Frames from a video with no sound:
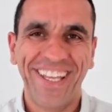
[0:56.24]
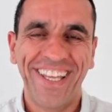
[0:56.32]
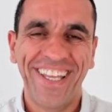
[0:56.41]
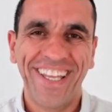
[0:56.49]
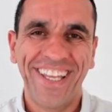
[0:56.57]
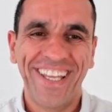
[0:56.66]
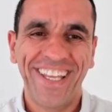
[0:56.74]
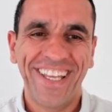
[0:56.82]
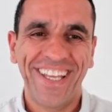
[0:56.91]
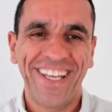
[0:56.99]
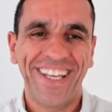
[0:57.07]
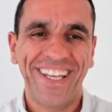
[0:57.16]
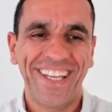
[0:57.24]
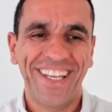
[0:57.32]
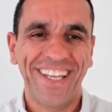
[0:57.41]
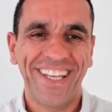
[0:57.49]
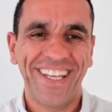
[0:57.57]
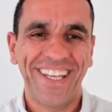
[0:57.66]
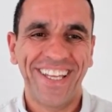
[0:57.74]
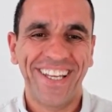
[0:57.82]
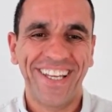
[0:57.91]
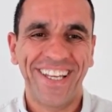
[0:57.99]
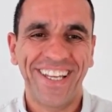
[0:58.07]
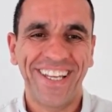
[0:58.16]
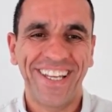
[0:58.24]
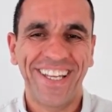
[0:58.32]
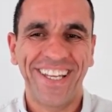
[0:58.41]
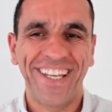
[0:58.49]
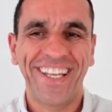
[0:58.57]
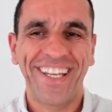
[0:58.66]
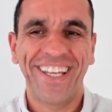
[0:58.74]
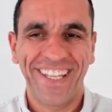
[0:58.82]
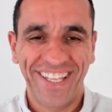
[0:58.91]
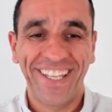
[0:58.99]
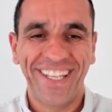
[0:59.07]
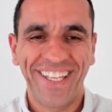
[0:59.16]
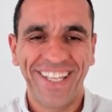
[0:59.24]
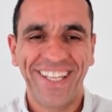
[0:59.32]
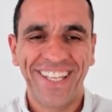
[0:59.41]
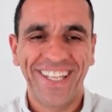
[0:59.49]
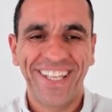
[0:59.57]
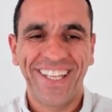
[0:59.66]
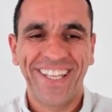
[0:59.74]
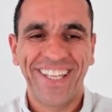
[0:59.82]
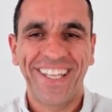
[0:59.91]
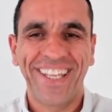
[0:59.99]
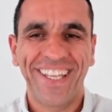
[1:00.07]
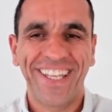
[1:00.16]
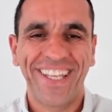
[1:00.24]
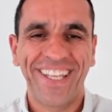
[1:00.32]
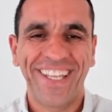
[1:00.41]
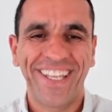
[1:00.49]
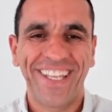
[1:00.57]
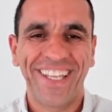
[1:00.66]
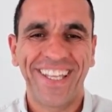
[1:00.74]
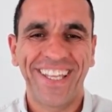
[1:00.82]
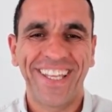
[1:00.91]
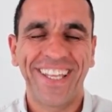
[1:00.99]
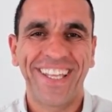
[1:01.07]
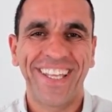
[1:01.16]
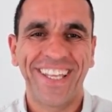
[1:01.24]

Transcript: The person shown says nothing.